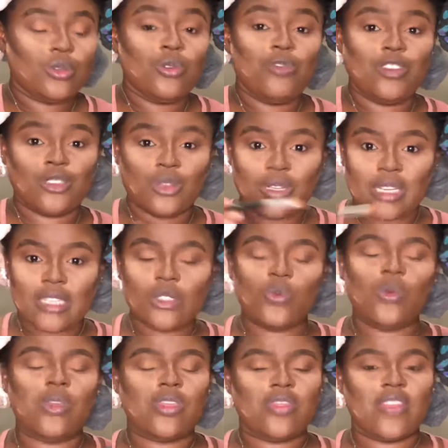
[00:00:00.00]
resonate
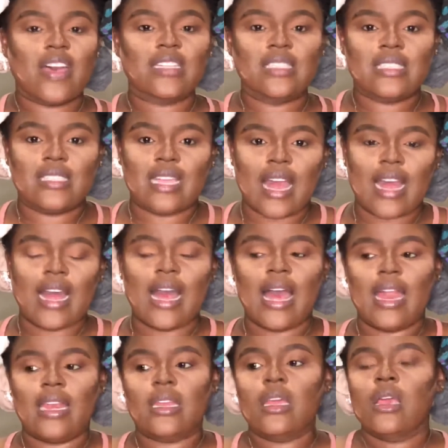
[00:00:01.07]
with that style,
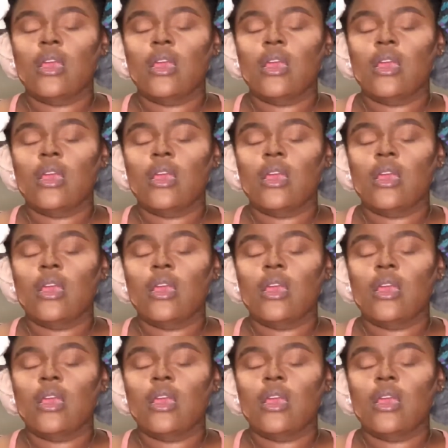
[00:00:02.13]
and